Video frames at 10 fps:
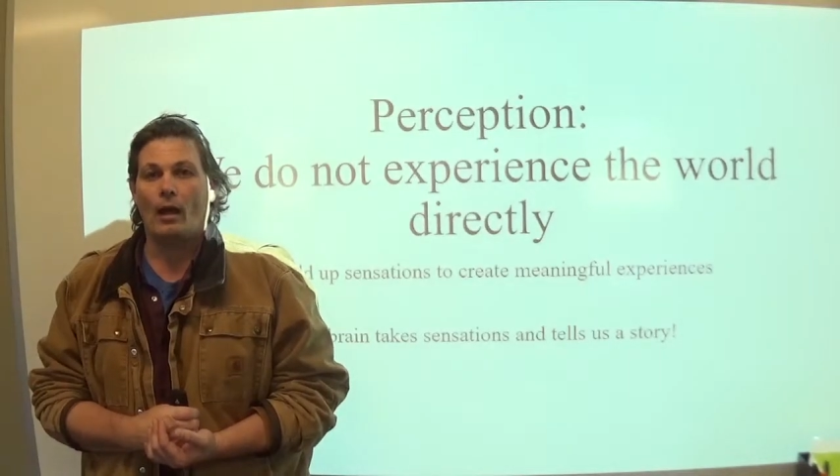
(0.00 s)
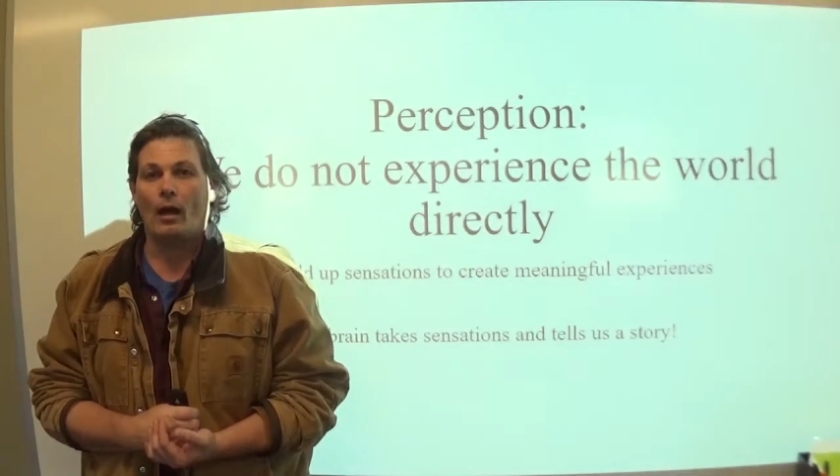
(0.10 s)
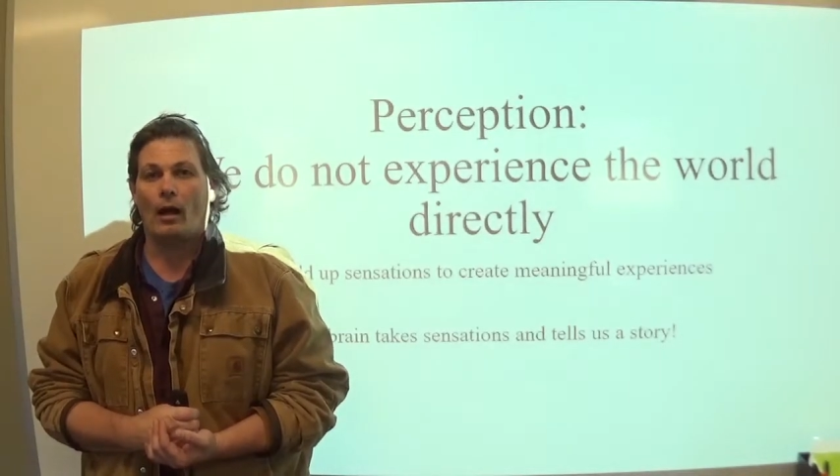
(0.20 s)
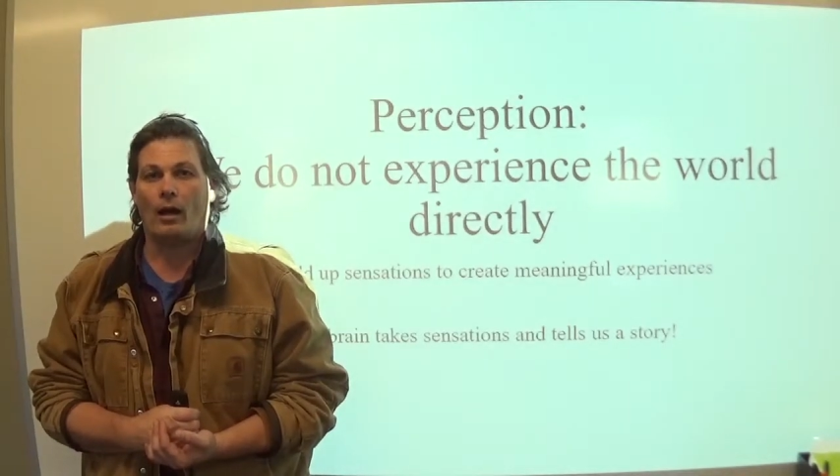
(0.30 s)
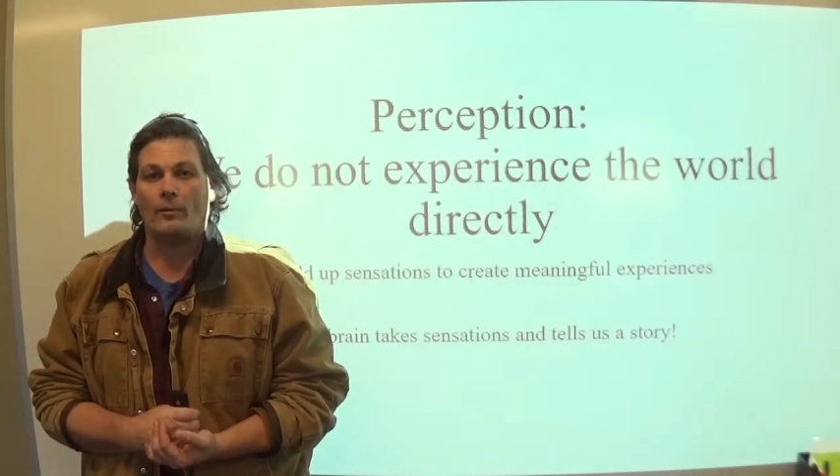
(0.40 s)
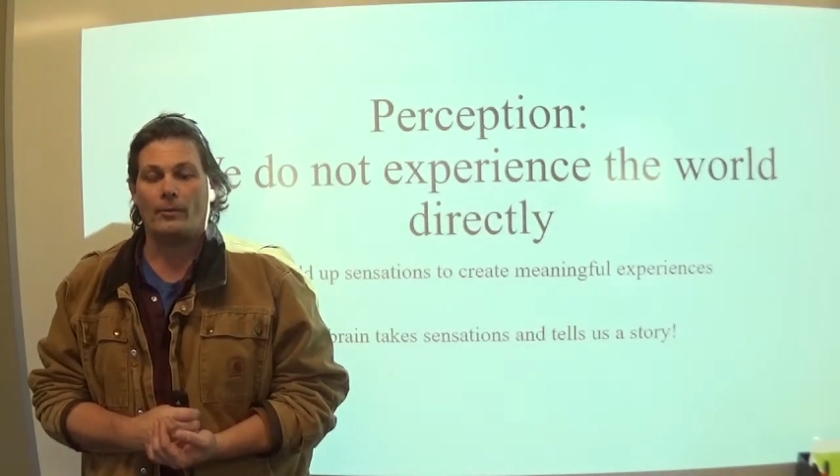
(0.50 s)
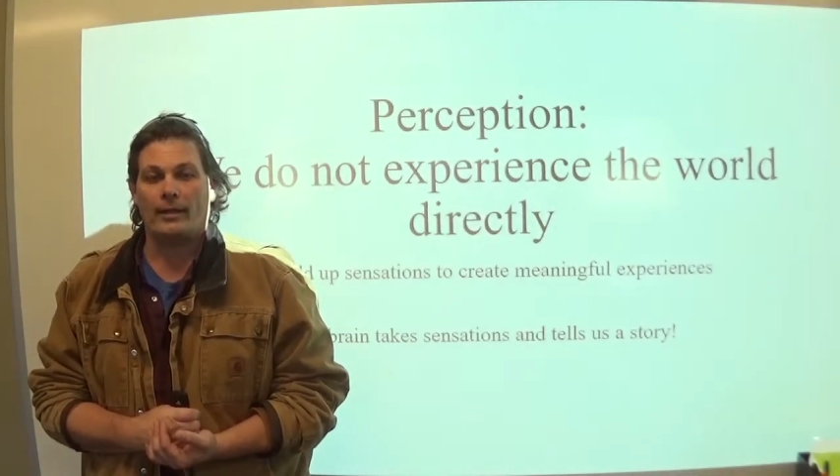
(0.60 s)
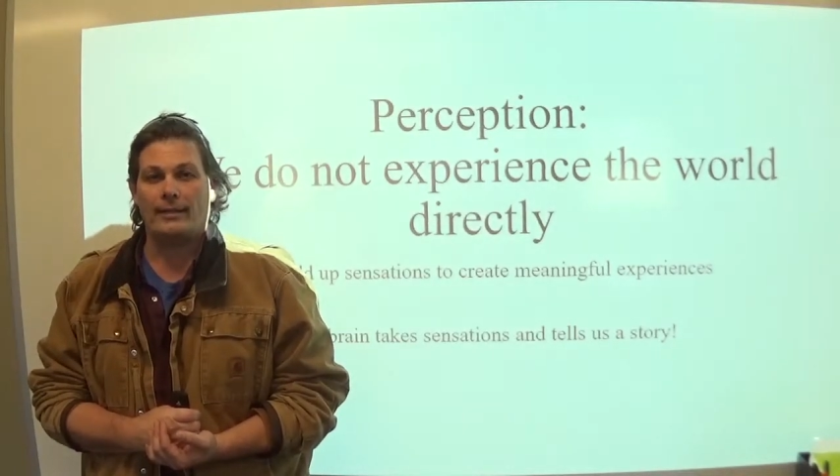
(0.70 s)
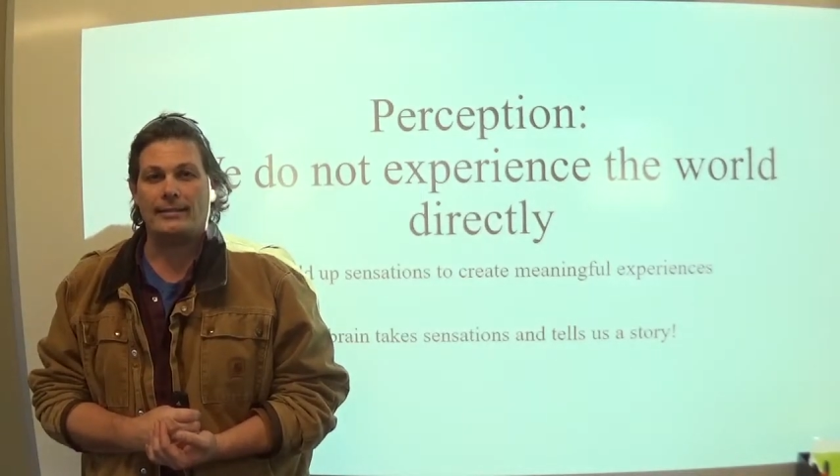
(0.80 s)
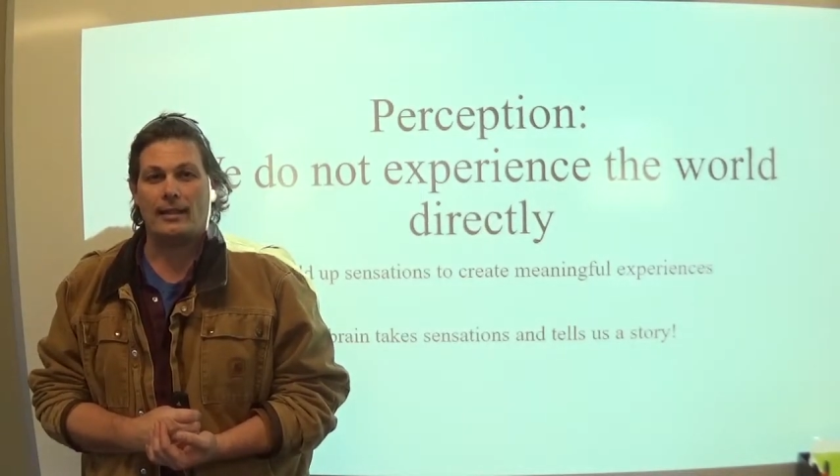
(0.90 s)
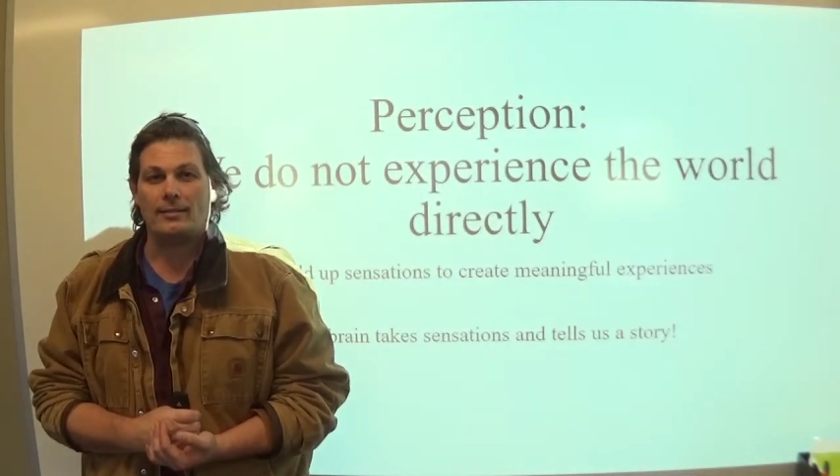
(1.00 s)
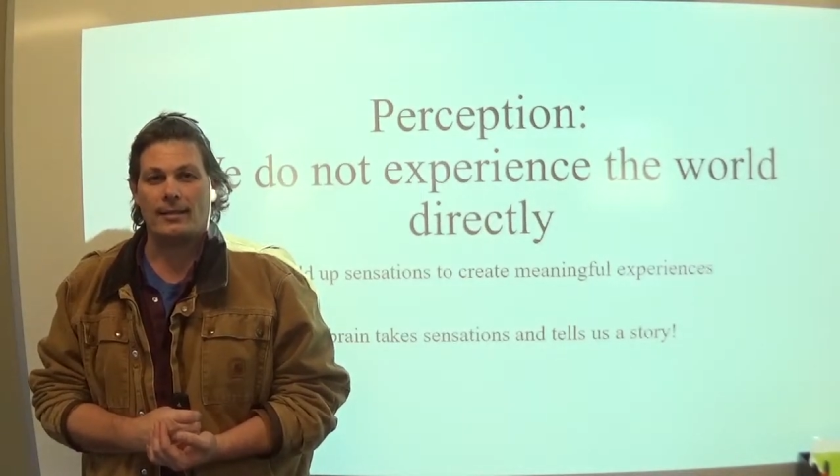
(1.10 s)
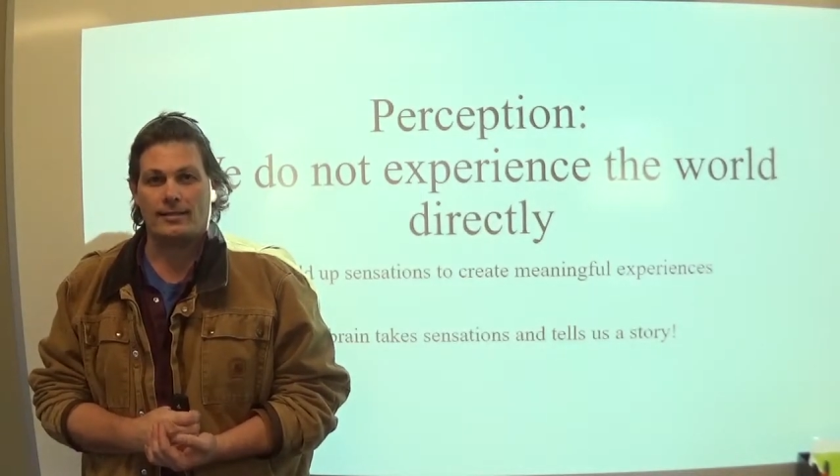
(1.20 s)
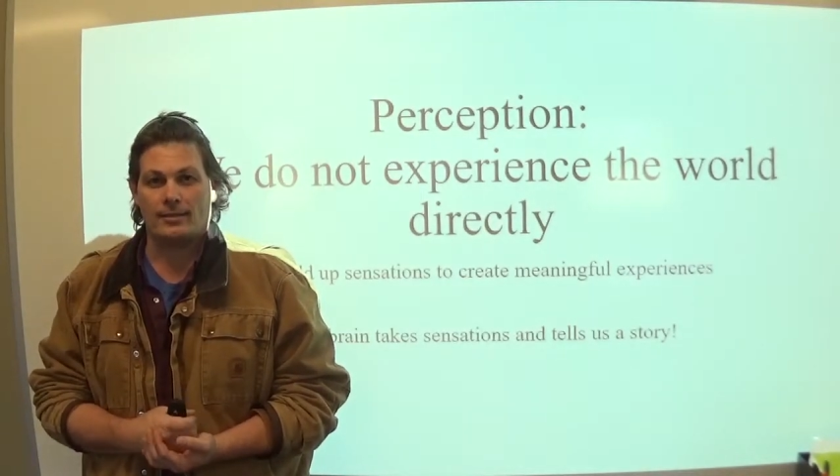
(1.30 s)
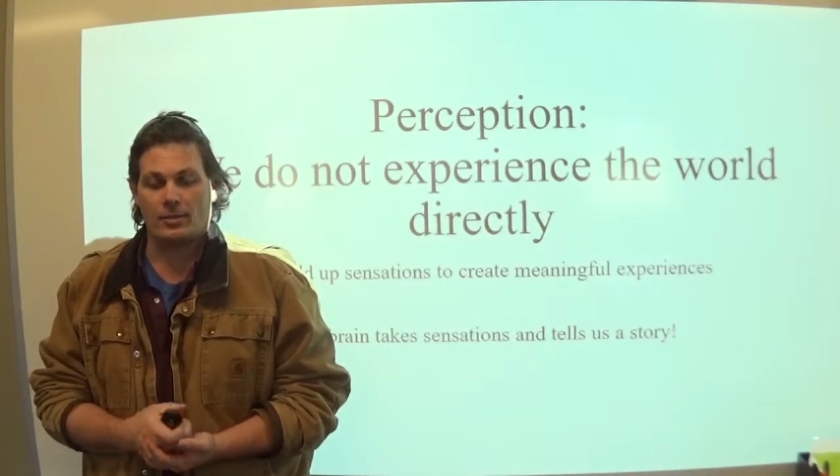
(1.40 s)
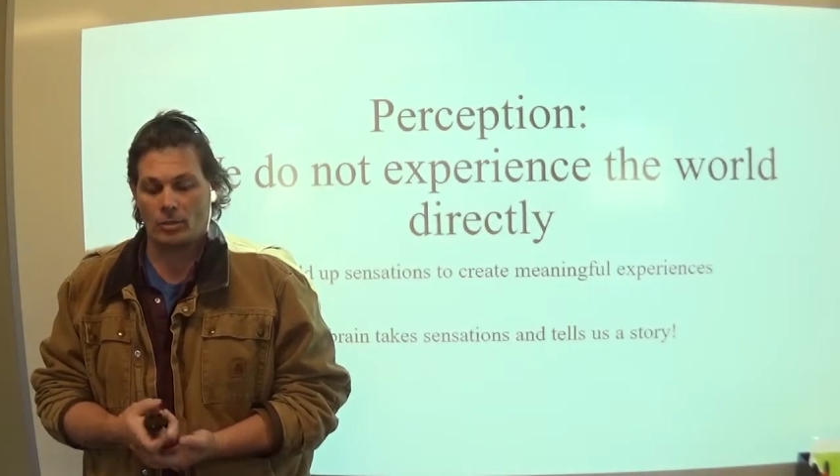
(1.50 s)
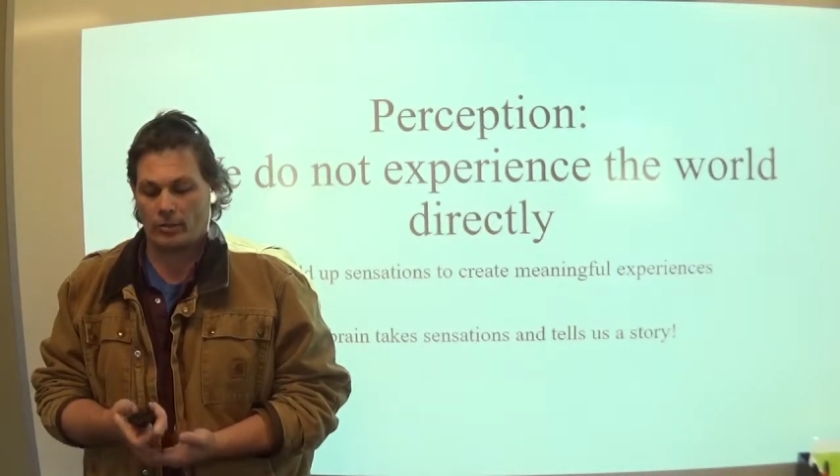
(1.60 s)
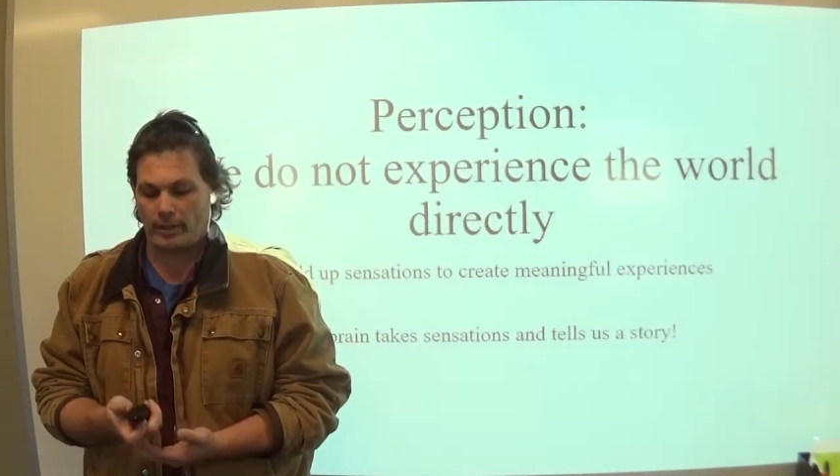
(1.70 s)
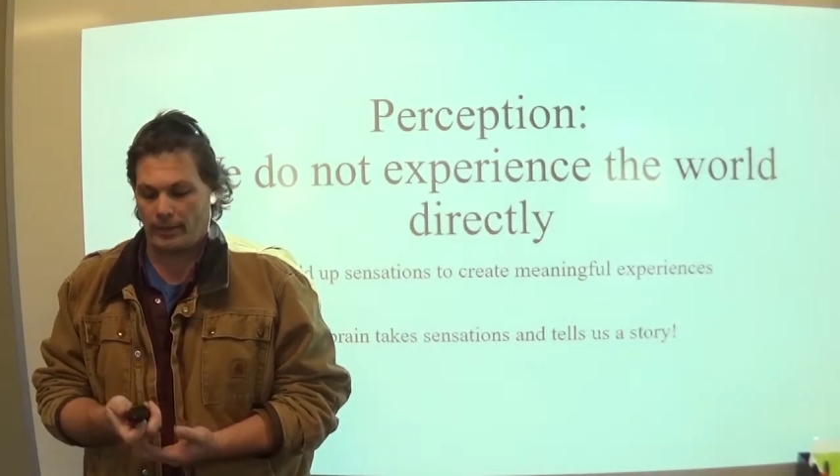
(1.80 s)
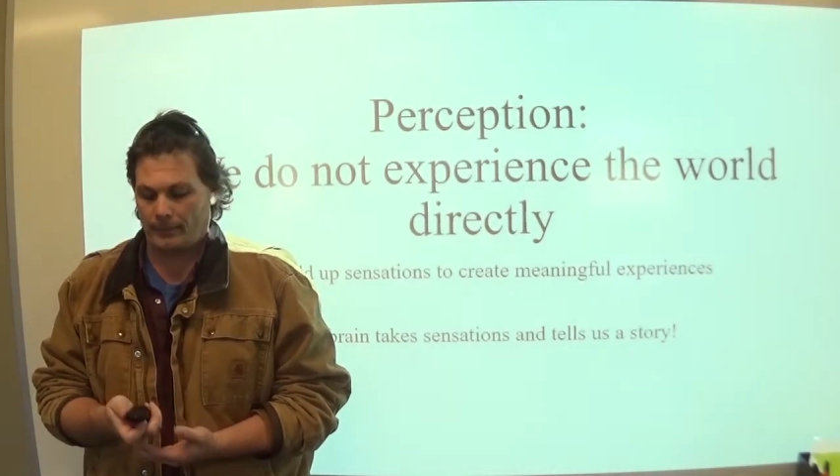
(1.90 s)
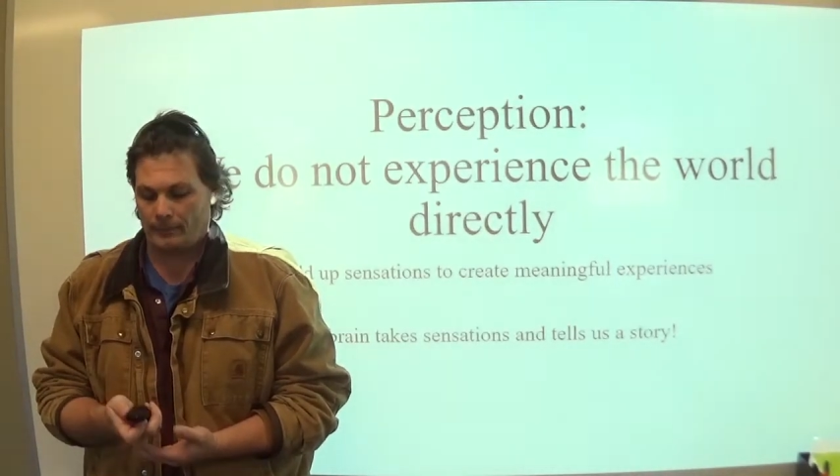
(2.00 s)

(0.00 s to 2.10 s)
Our brain tells us a story.